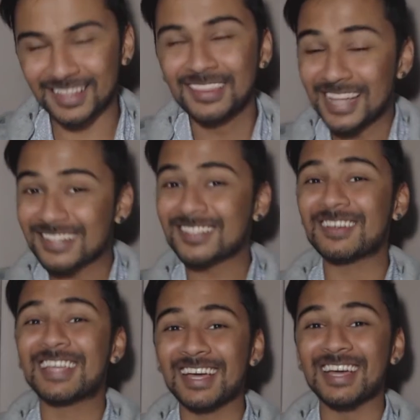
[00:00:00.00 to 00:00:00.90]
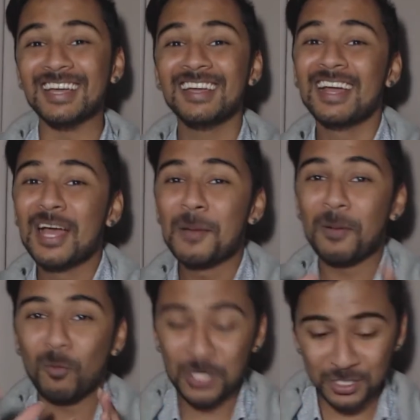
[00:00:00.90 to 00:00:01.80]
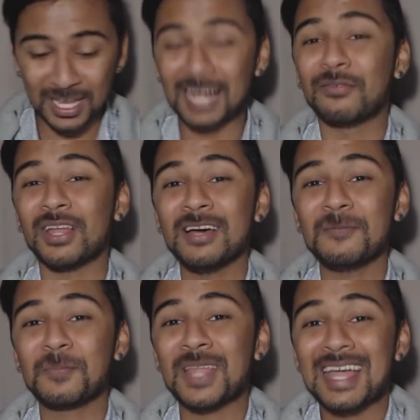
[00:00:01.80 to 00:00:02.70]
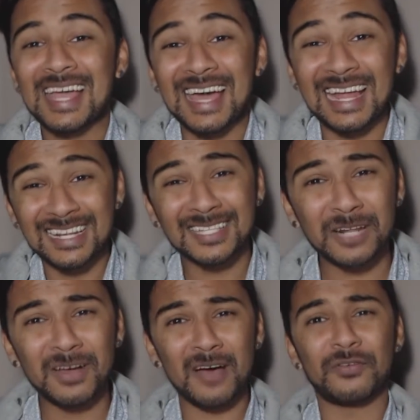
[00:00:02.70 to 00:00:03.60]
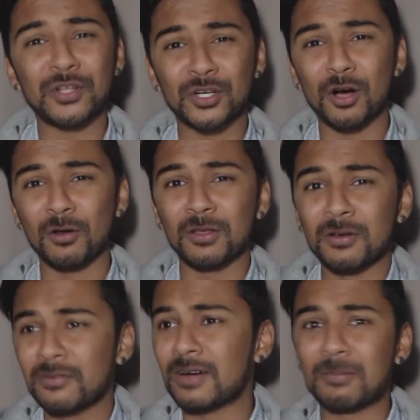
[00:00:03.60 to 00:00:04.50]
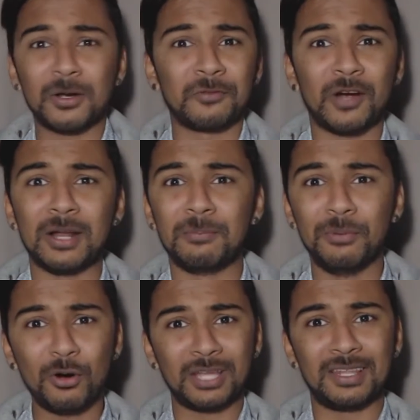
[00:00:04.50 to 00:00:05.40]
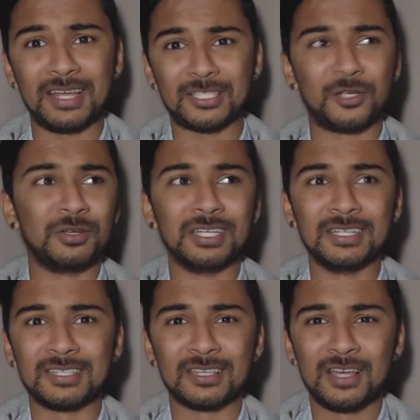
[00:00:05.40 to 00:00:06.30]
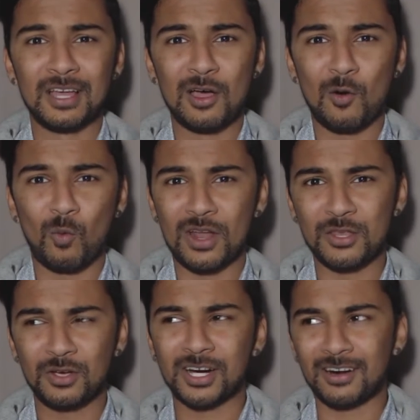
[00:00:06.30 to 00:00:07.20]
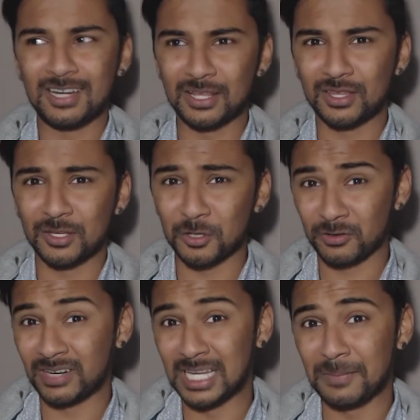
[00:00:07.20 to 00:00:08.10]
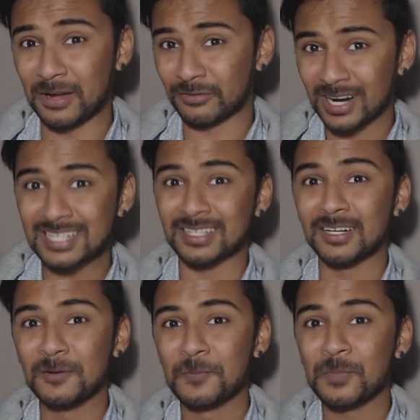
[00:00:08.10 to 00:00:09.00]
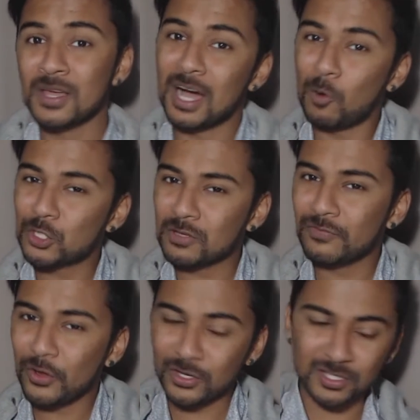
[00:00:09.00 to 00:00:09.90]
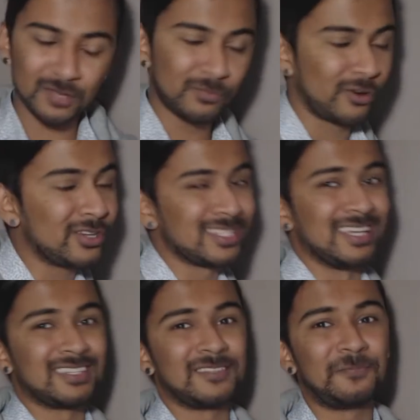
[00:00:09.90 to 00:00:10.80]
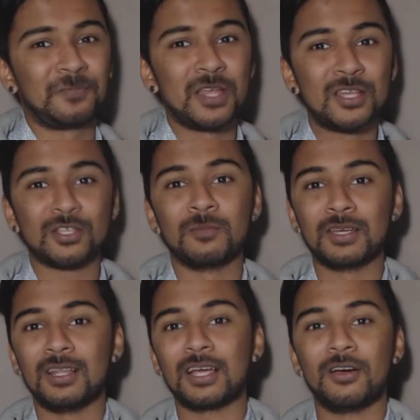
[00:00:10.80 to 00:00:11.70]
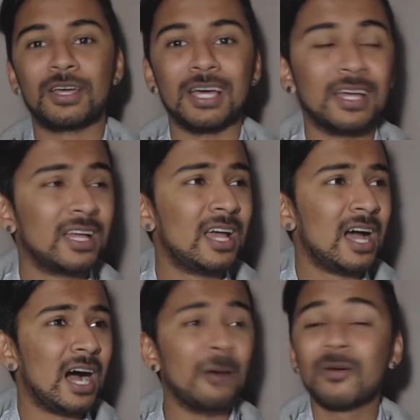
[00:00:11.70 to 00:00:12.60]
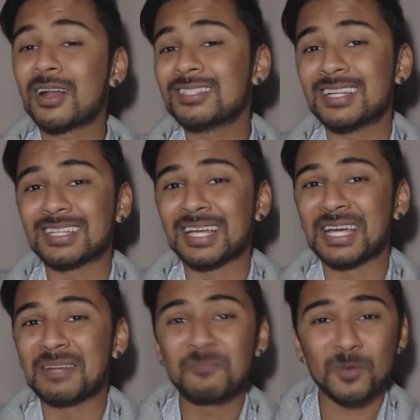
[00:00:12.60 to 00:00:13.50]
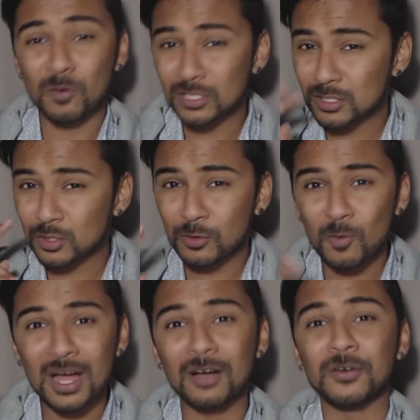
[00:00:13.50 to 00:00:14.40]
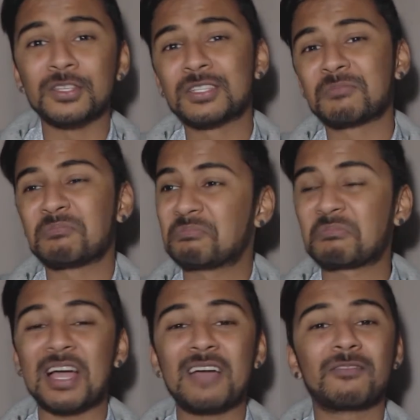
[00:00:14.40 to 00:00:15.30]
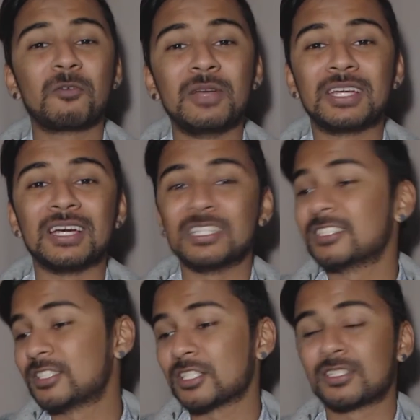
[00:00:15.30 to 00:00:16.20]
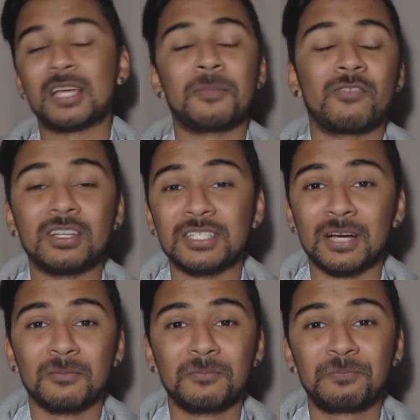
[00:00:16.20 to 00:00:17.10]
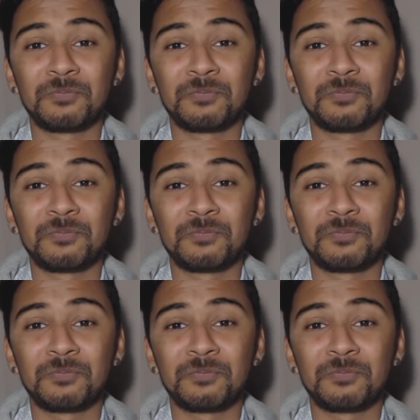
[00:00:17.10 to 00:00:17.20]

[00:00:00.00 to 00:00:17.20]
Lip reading: And that's okay. But once you have that, instead of having a goal of, I'm going to write a book in the next 2 years, when you currently think you're a really bad writer, I want you to focus on the process. So be like, okay, I'm going to dedicate just 2 hours every weekend just to get my writing up.